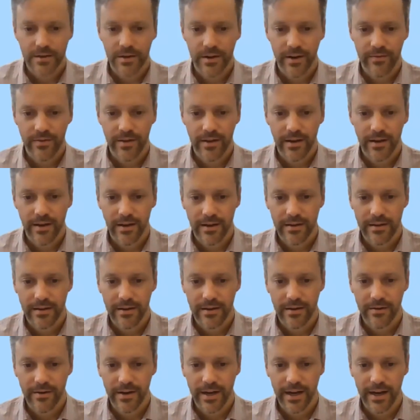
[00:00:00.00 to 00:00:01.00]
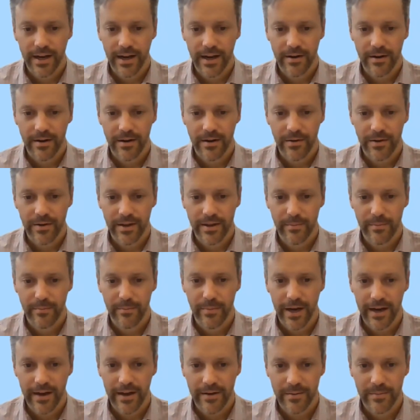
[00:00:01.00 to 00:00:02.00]
do you have the, the green arrow in the
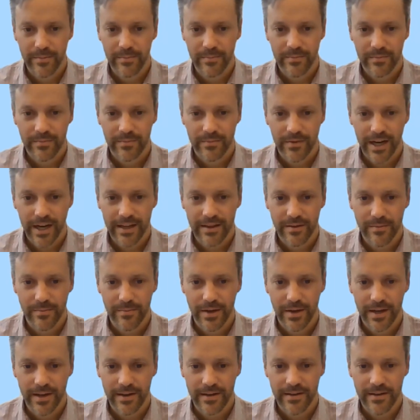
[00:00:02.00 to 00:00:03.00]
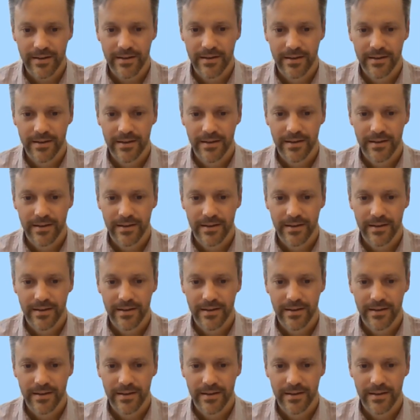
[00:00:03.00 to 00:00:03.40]
bottom, right in the middle?